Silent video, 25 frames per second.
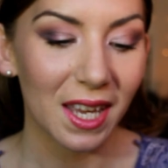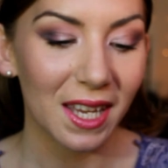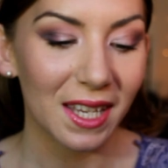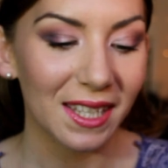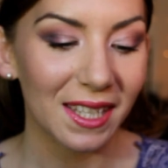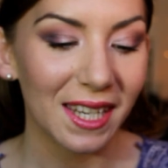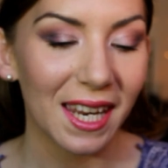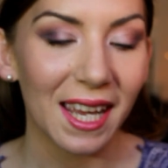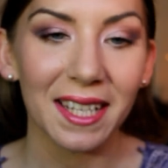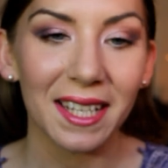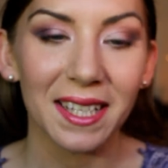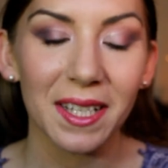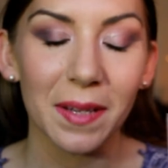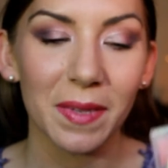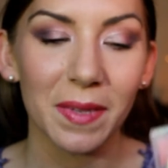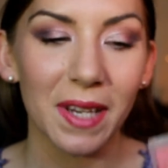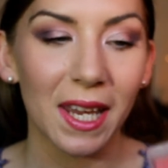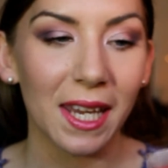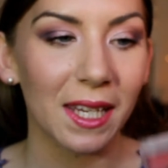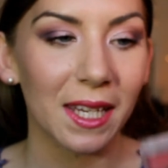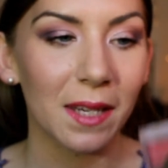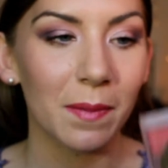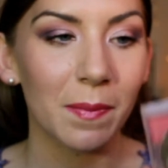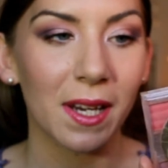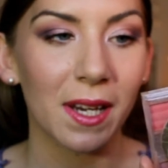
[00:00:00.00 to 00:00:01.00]
Next I'm
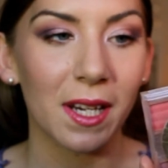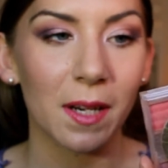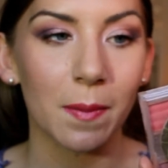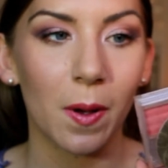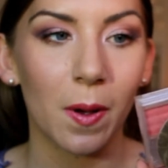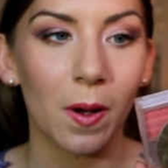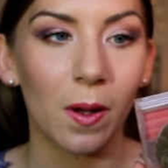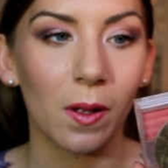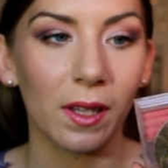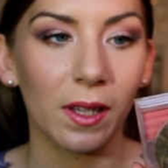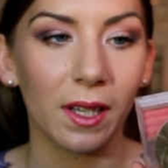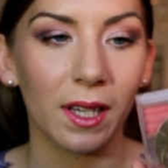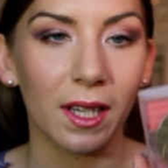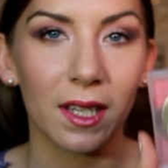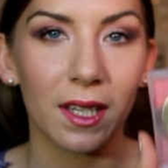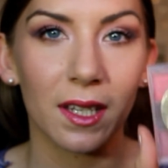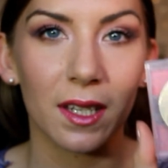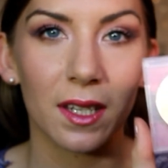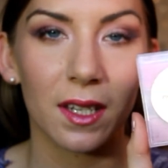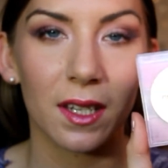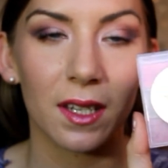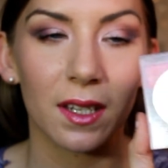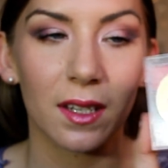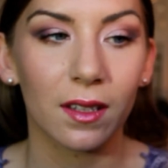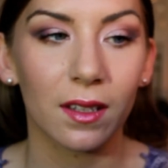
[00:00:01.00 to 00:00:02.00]
taking my
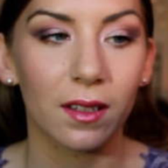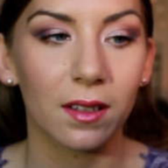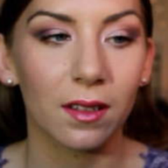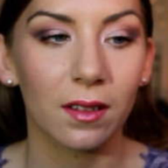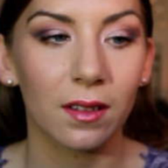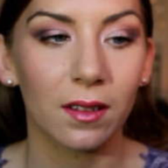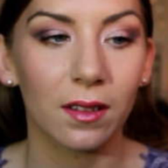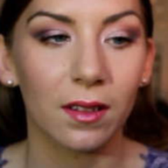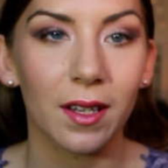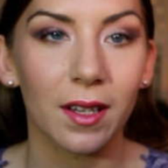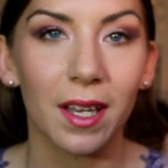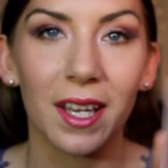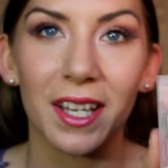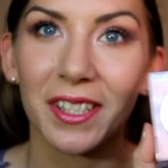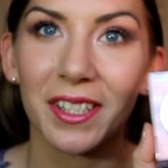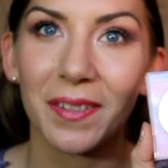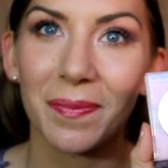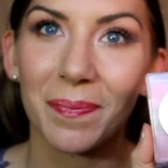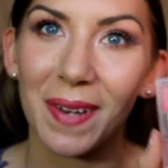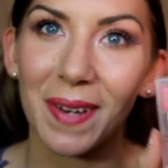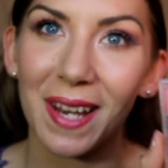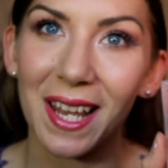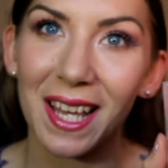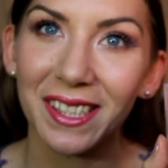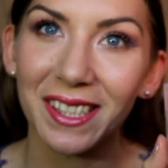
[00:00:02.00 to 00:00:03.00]
Napoleon
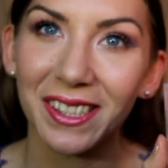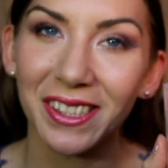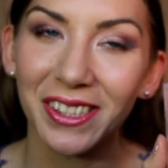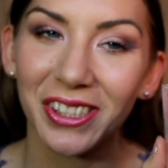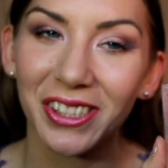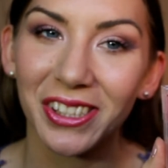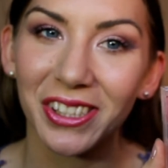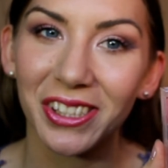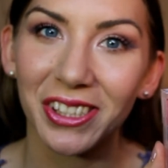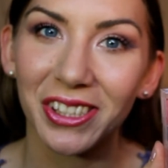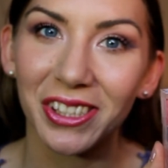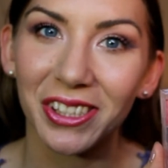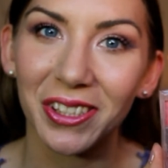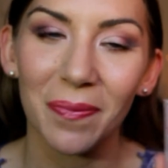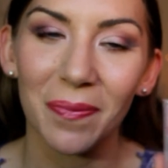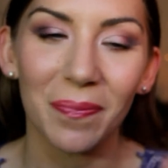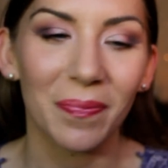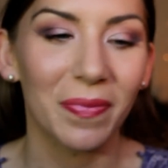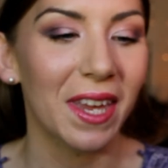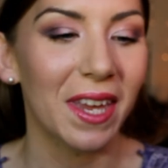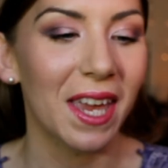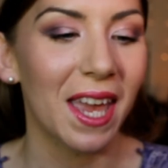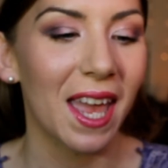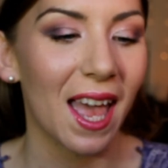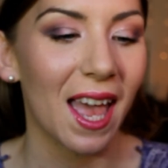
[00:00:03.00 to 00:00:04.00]
blush
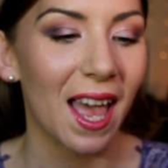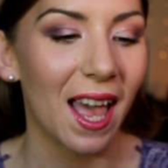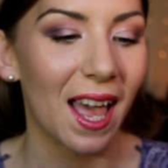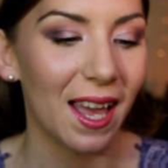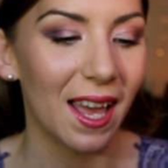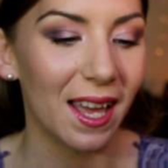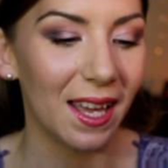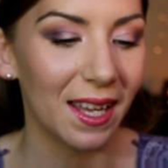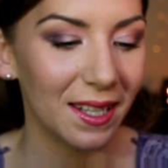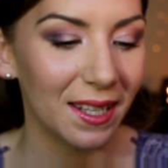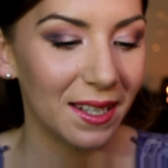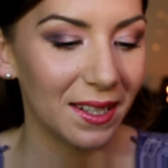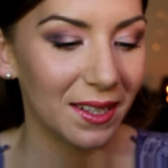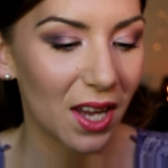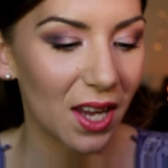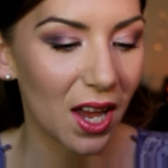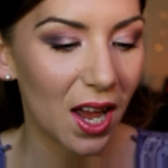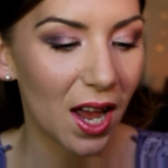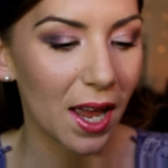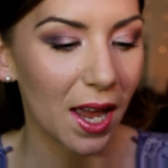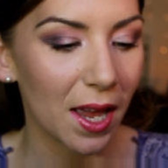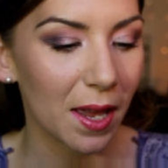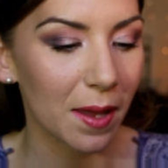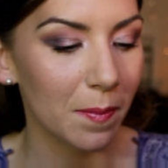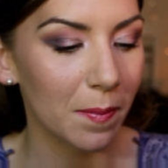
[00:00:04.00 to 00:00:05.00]
and
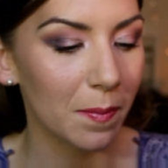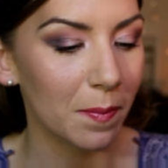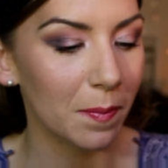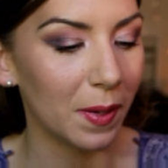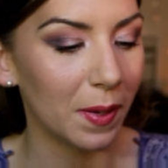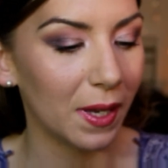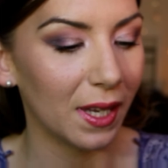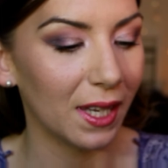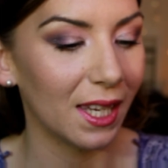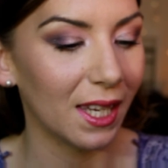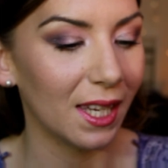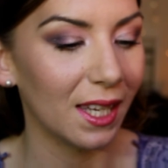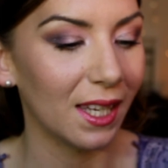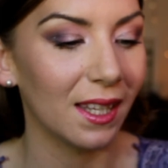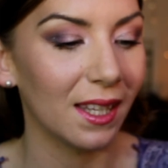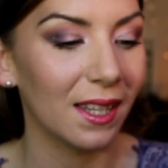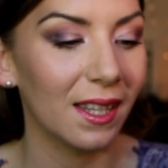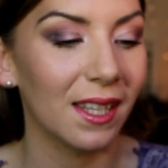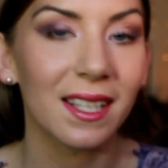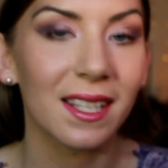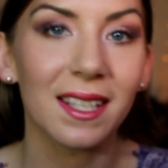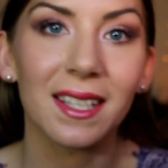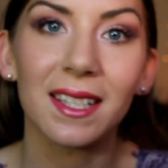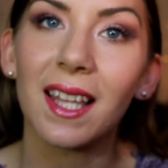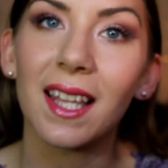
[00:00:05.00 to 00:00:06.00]
I'm picking
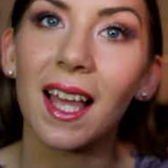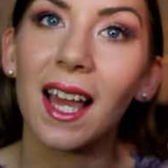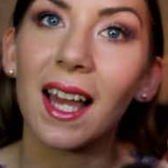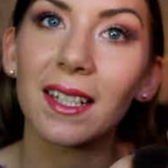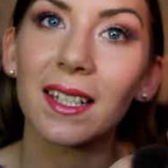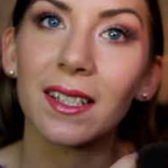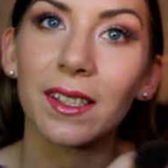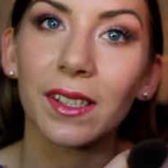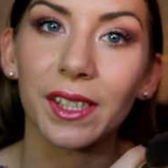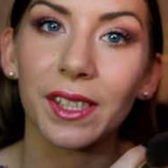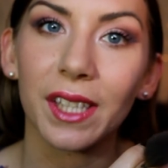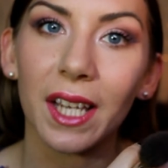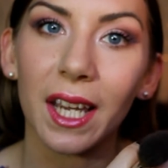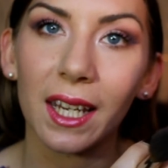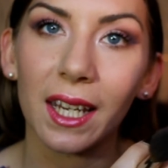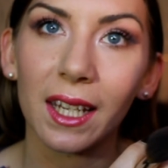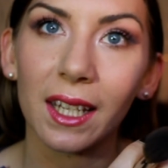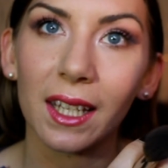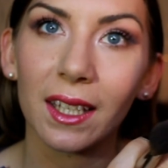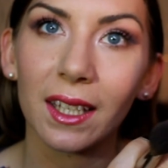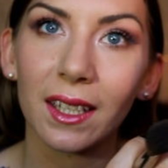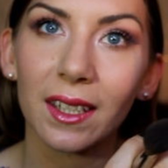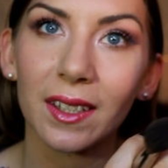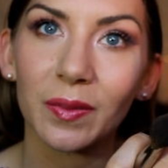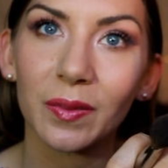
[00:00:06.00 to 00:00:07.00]
this lighter shade
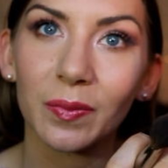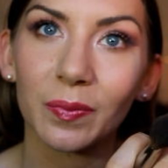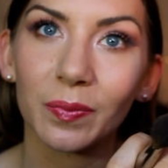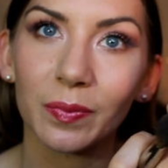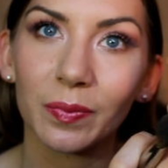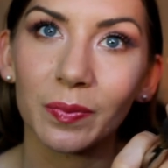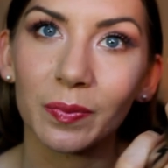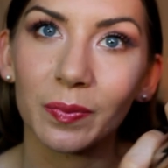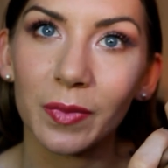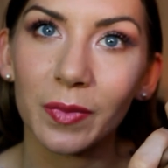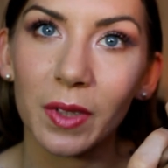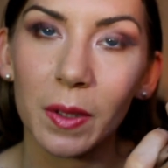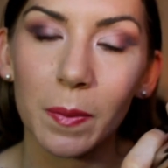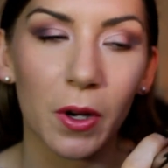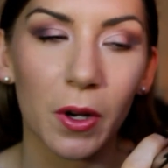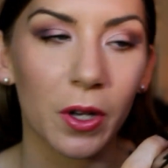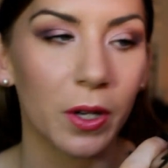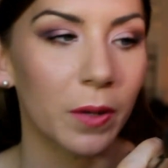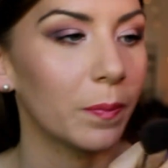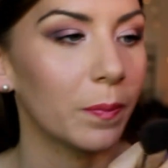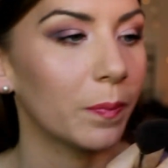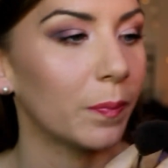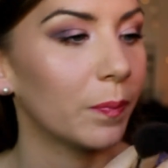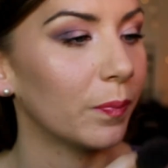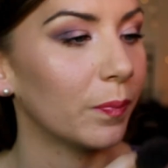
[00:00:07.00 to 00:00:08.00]
here, the bottom.